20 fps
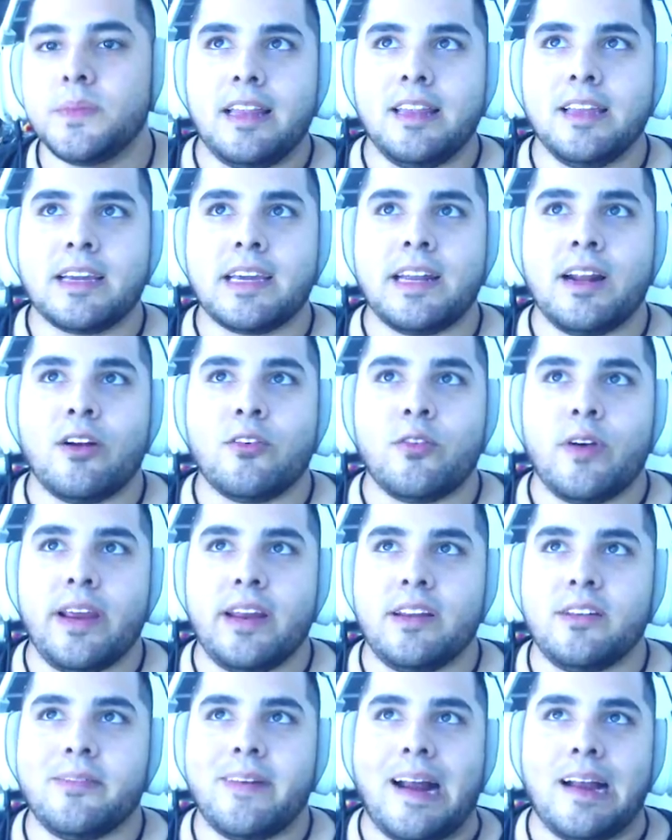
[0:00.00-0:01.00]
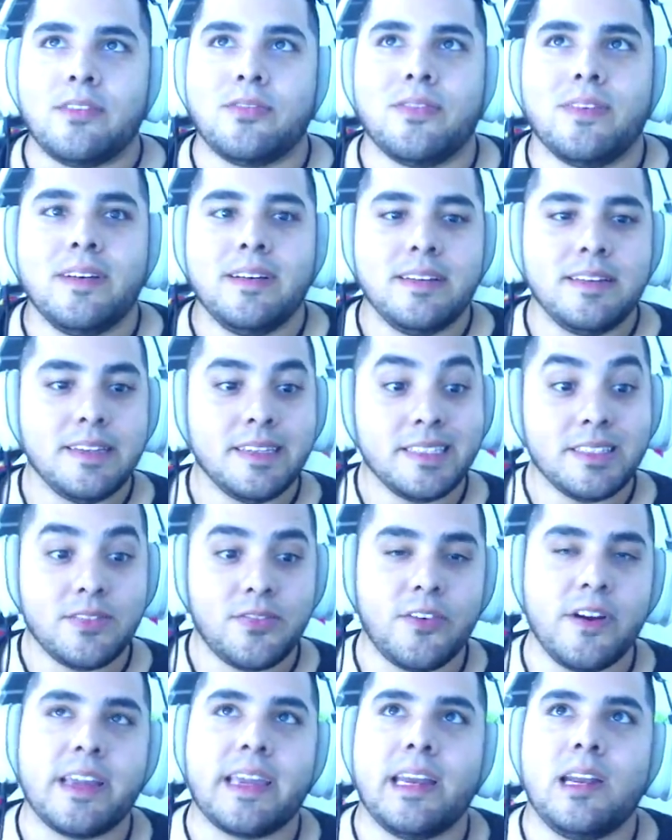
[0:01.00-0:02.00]
Look at our rating raft. It's
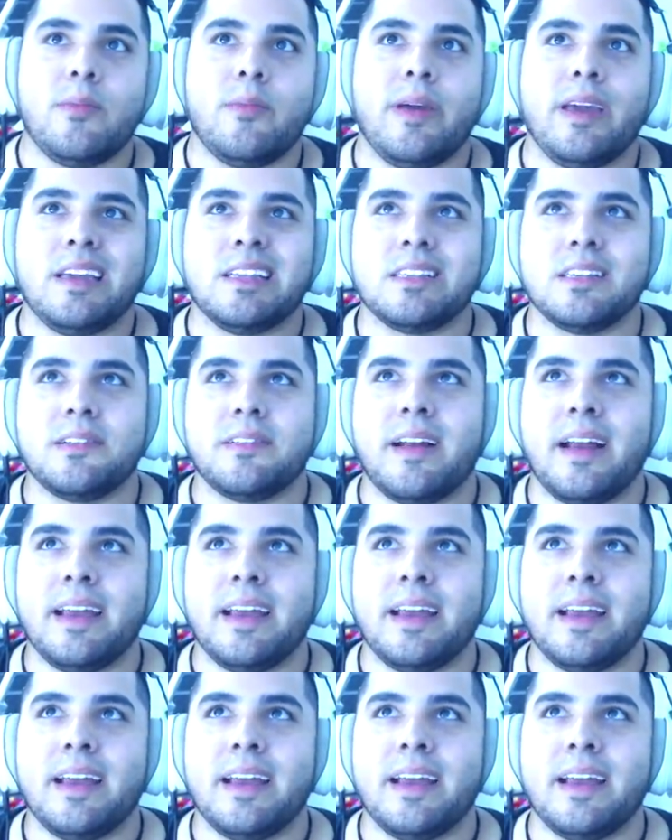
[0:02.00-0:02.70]
freaking amazing,